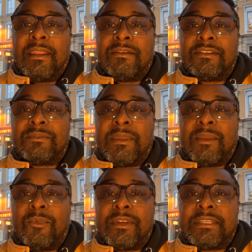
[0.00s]
I'll just make
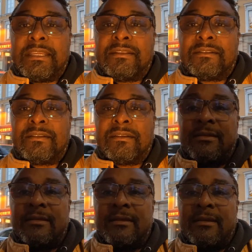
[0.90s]
it more intense.
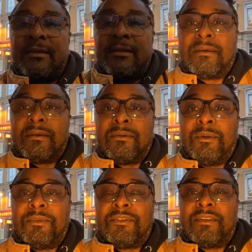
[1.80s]
Oops.